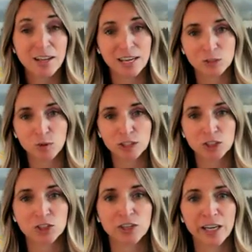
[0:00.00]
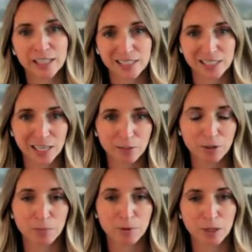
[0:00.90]
as well as create a safe
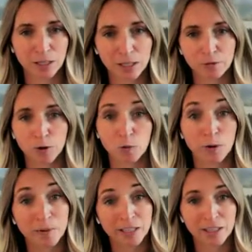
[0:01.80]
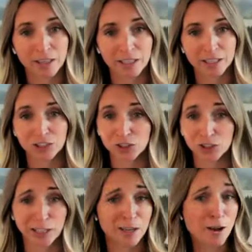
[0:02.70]
community for women in our
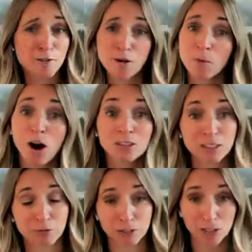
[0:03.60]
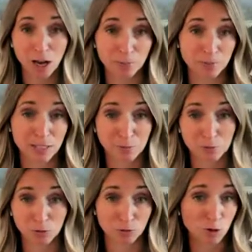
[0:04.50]
industry from all different top types
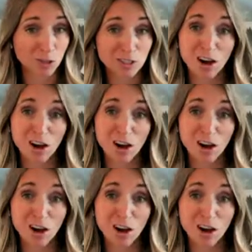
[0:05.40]
of roles,